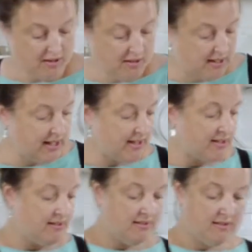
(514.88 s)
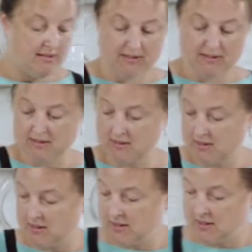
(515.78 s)
All right.
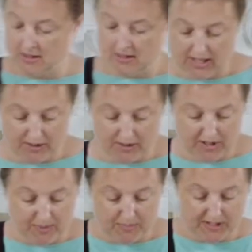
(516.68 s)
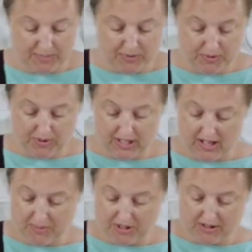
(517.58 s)
I'm going to grab my spoon,
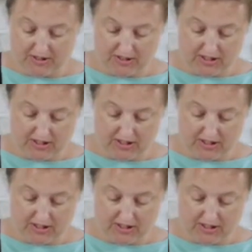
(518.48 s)
and now I'm just going to